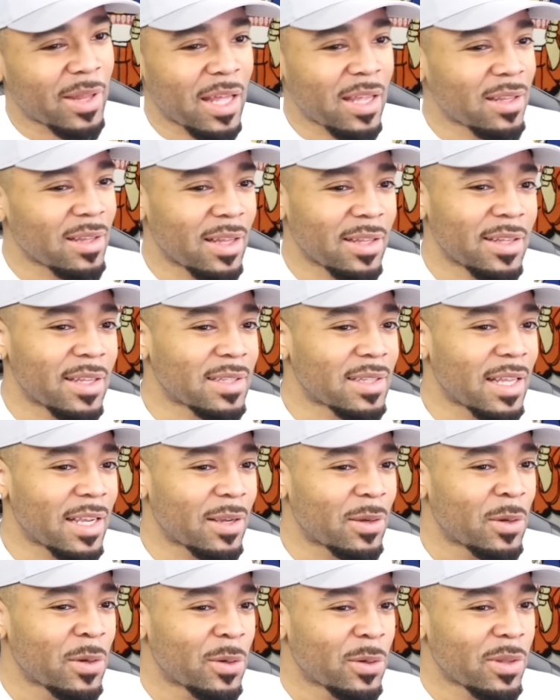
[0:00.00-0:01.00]
That's
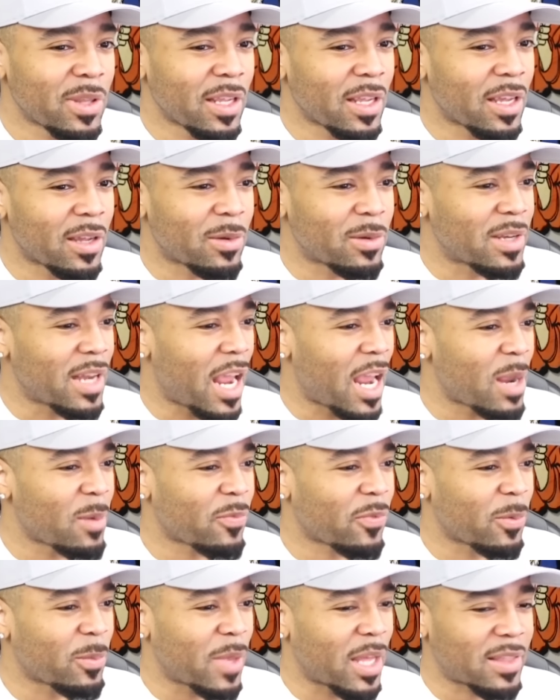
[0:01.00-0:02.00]
like a
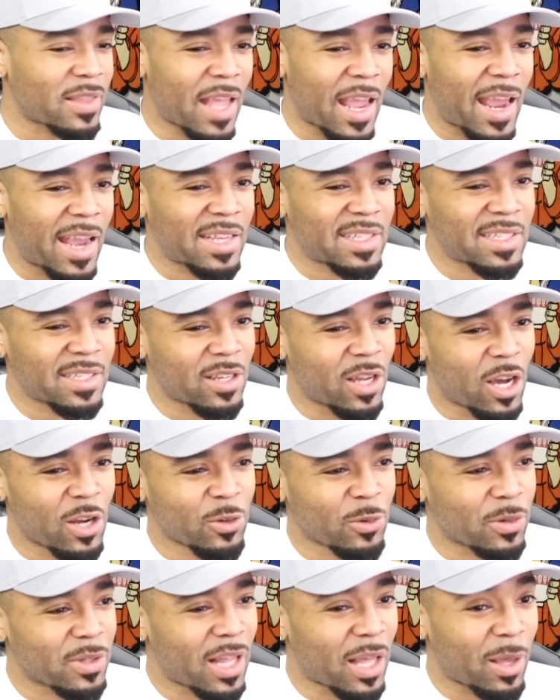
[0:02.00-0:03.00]
name from like the
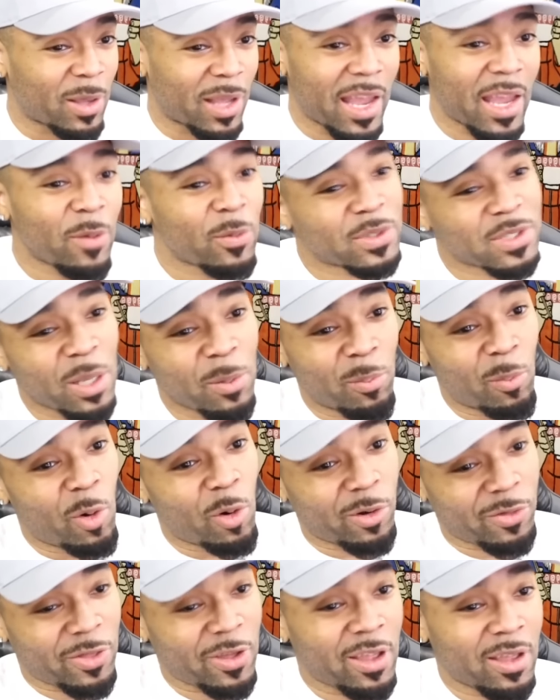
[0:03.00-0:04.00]
1800s. Like, hey, what's up,
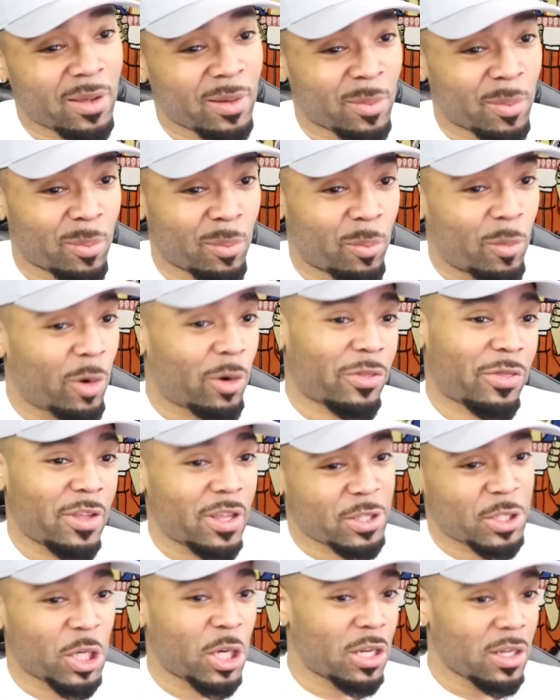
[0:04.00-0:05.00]
Morphe?
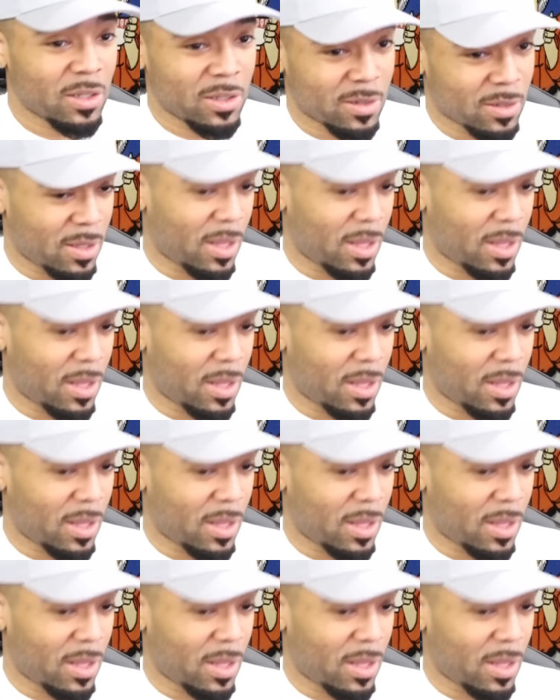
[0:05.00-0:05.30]
Morphisha?